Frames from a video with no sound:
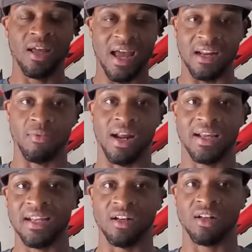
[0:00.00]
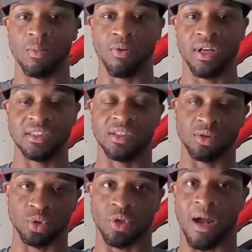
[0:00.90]
and then when I get under the bridge
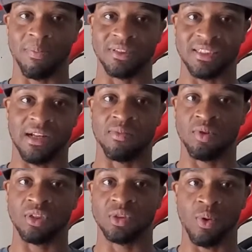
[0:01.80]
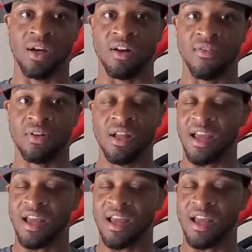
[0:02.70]
it'll drop and say I'm doing 12,